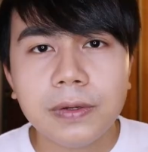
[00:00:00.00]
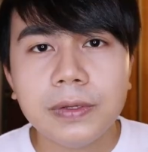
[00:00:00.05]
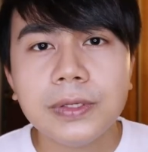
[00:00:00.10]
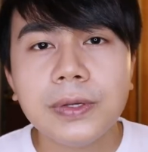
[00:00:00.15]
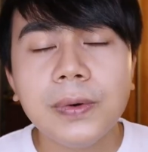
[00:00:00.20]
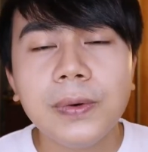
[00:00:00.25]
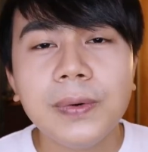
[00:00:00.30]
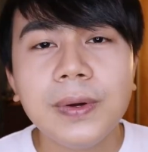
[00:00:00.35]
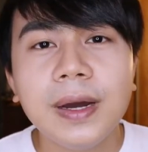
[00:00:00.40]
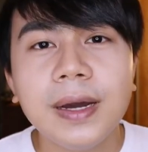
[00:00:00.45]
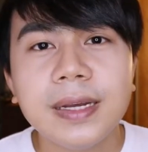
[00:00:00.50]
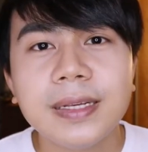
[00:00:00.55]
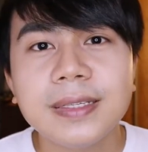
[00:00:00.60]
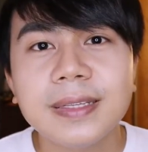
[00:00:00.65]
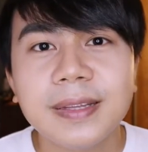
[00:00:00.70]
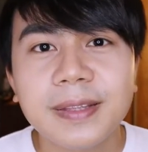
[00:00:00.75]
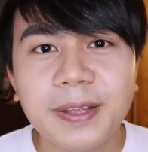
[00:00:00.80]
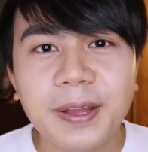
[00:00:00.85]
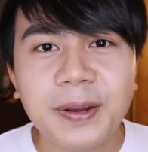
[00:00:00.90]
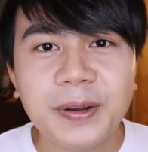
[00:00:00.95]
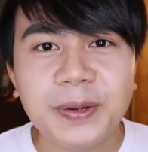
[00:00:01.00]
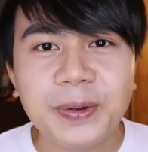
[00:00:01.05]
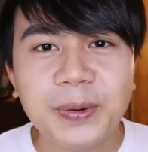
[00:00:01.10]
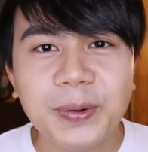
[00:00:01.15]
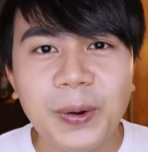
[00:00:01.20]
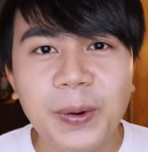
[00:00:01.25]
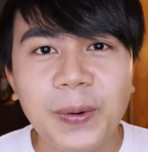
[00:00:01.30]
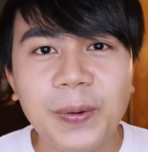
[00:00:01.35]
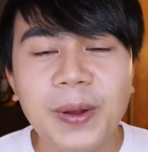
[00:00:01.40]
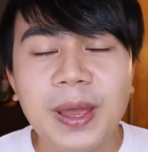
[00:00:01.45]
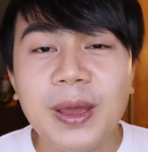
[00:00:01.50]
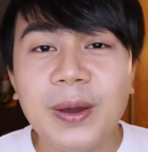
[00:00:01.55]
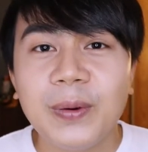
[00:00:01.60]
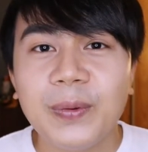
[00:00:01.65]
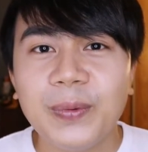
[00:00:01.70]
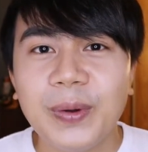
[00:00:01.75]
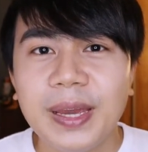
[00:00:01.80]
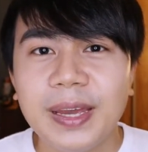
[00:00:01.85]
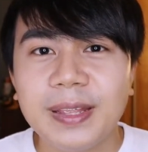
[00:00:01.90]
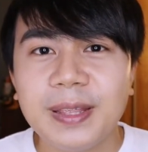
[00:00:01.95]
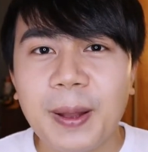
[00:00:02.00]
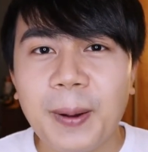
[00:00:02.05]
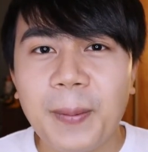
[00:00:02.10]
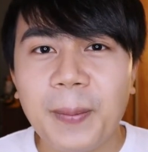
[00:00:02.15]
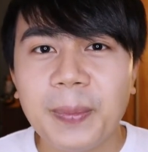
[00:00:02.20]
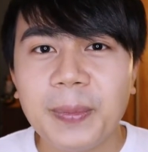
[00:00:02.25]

So guys, there you go with